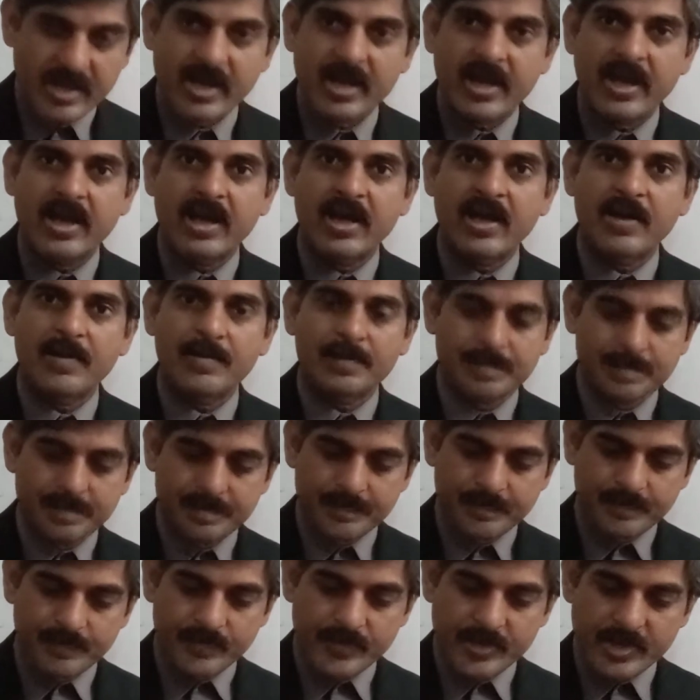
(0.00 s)
uh,
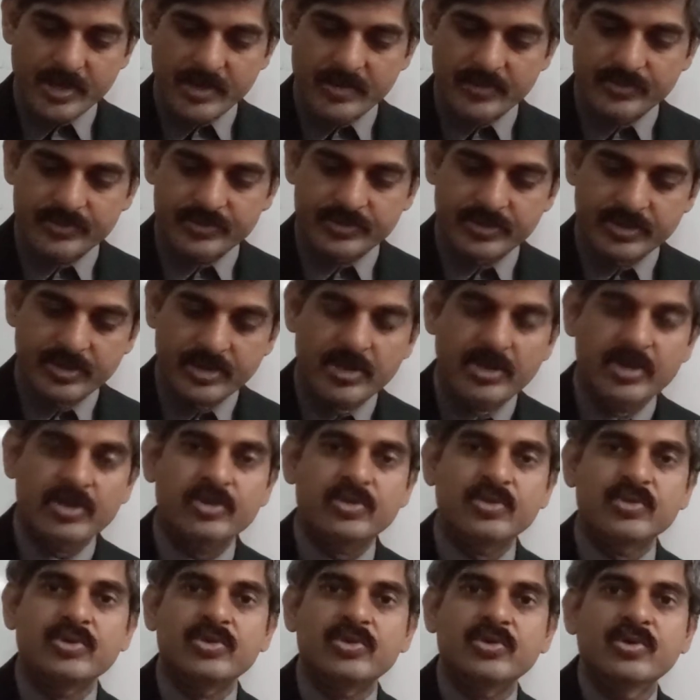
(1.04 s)
is
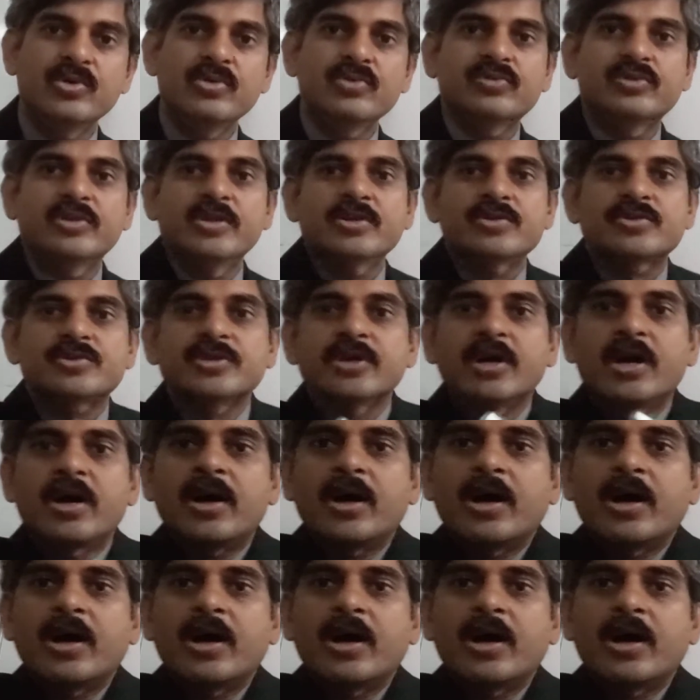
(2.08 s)
to use this